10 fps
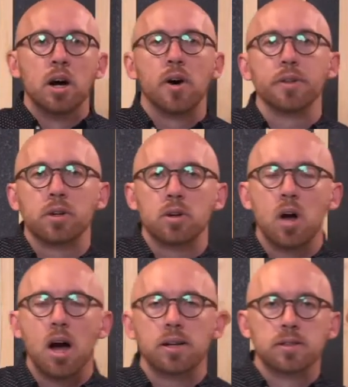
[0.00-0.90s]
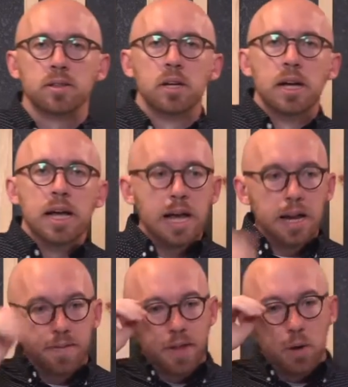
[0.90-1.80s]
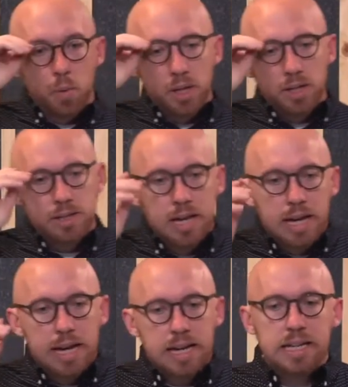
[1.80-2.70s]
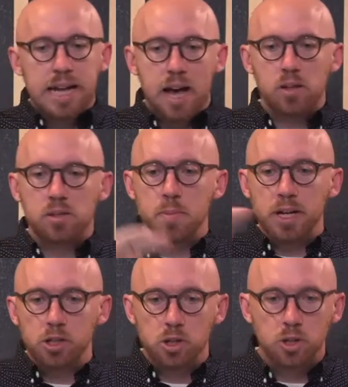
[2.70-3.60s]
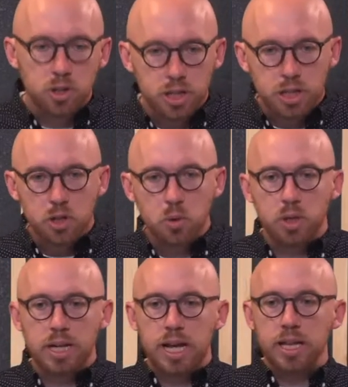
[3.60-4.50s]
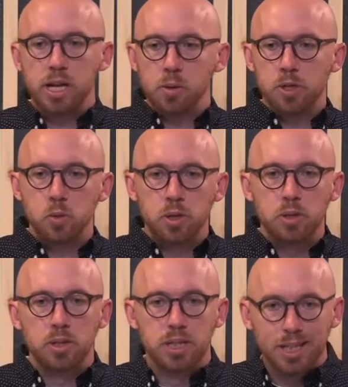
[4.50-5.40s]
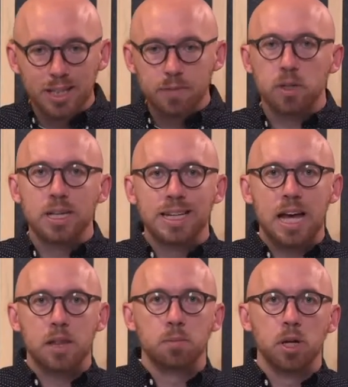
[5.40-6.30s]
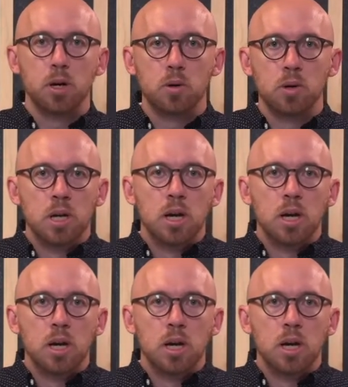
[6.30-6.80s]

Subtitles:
on the cross. And if there was any doubt, to make sure that you were dead, they always would deliver a death blow.